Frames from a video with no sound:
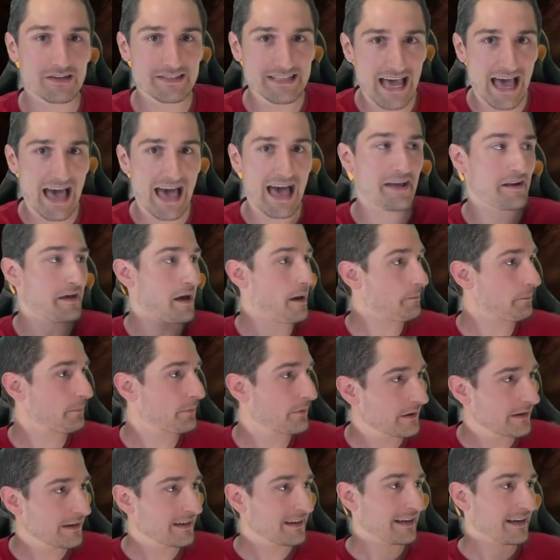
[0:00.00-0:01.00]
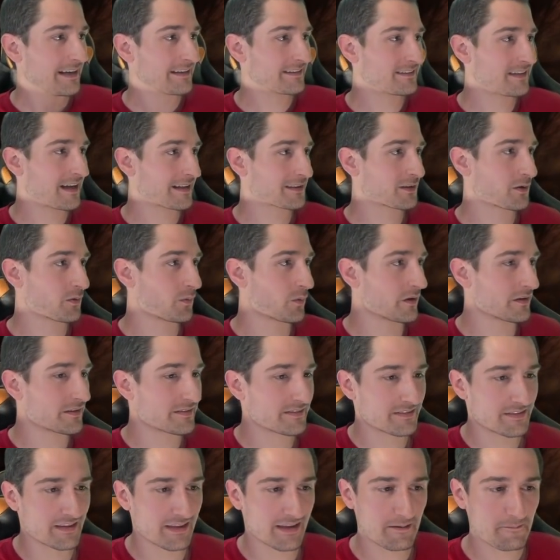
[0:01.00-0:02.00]
to add up. It's not the
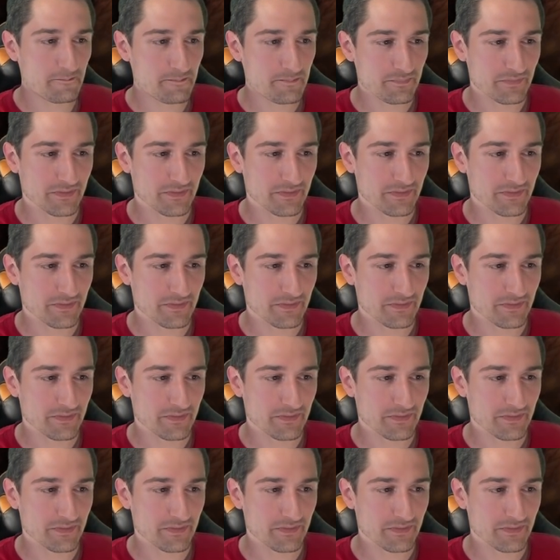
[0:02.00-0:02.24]
worst thing.